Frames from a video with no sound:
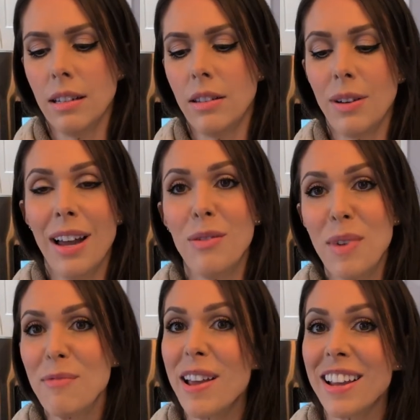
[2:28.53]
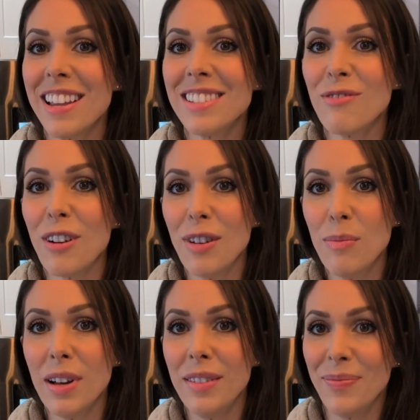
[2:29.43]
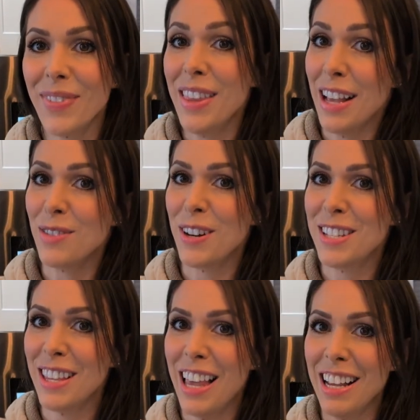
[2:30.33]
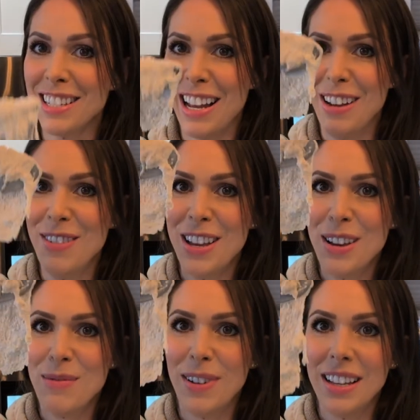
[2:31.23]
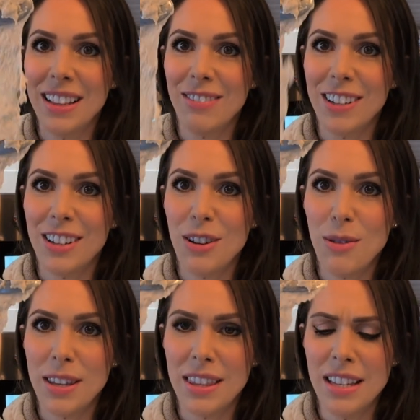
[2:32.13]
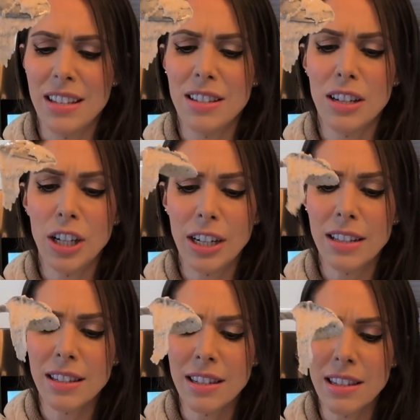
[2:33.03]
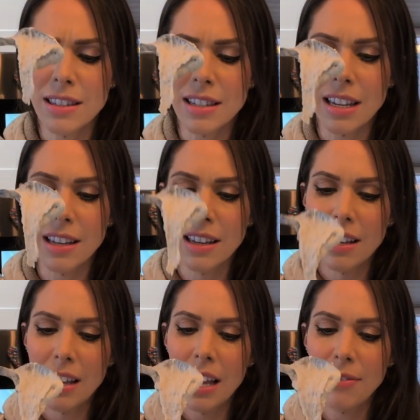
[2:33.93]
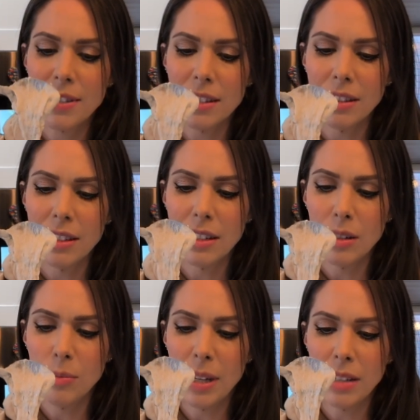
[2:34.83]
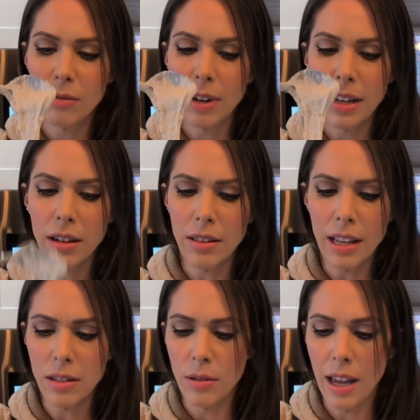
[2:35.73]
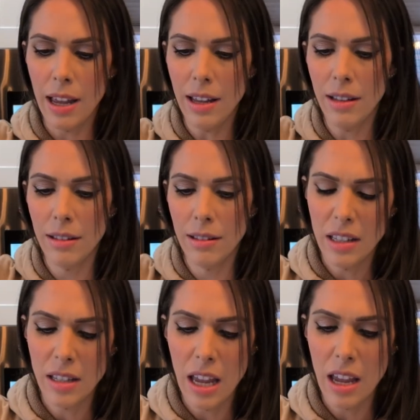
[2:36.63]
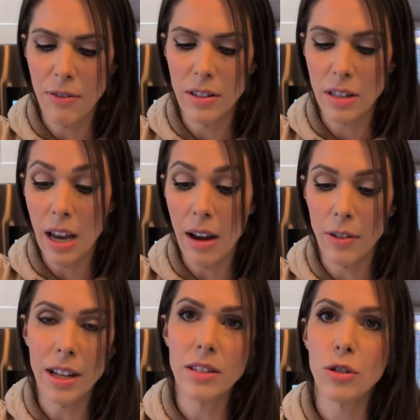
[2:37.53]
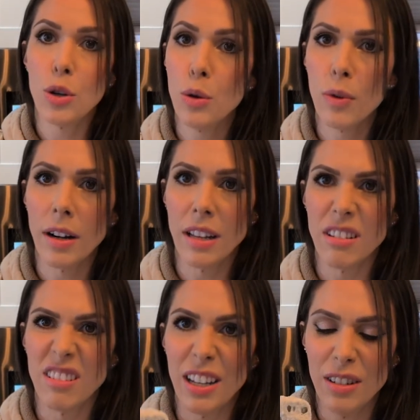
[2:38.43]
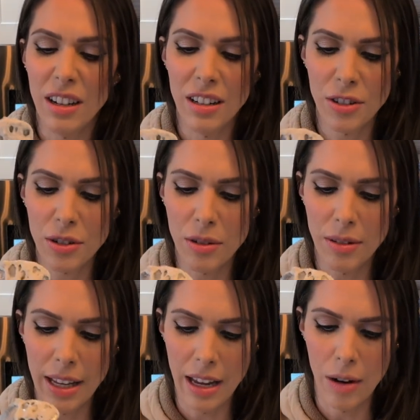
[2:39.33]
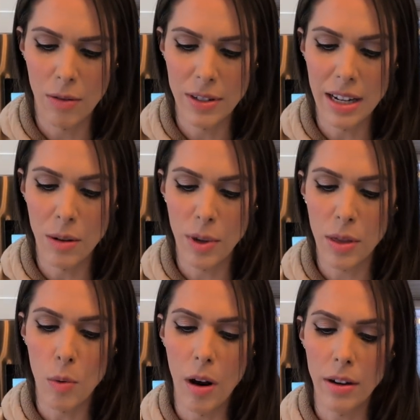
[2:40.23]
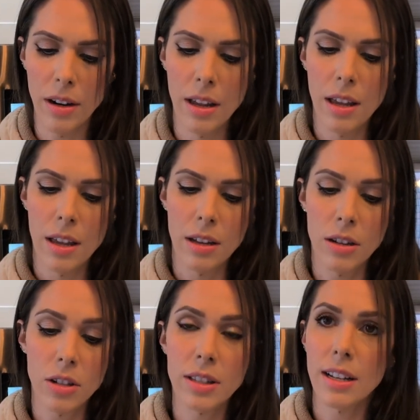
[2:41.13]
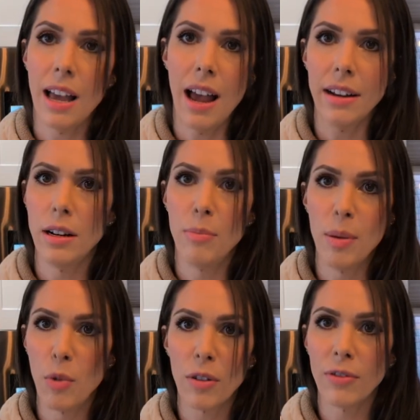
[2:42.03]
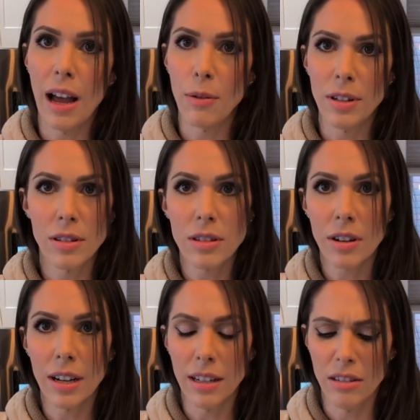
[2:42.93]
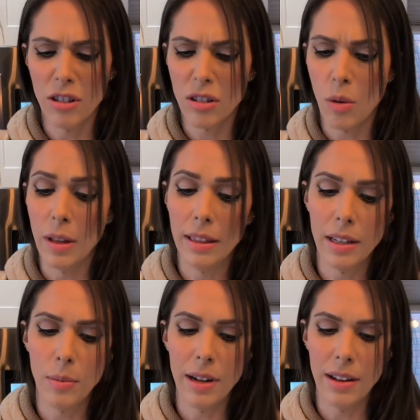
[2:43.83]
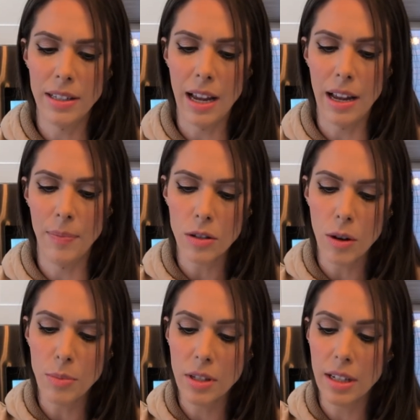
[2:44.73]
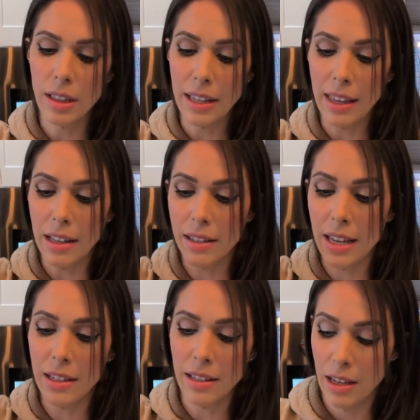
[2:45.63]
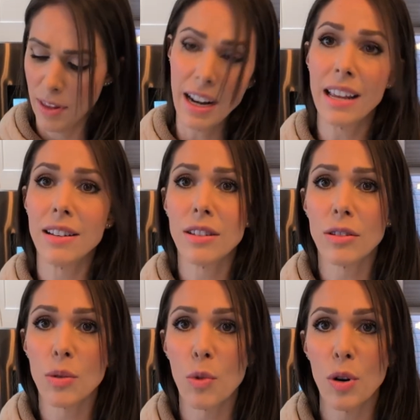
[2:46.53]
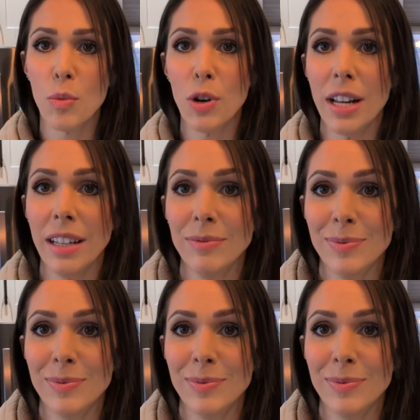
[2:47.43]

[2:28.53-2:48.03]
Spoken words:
Although I haven't made pancakes in forever, and that's what I said last time, but we're gonna go with this as a good consistency. If it's a little bit runnier, that's okay. I'd say if it ever gets too runny and you're like, oh shoot, like I overdid it with the water, you're just gonna add in a bit more flour and stir it and just go a little bit at a time. So I'm just gonna let that sit for the night until tomorrow morning.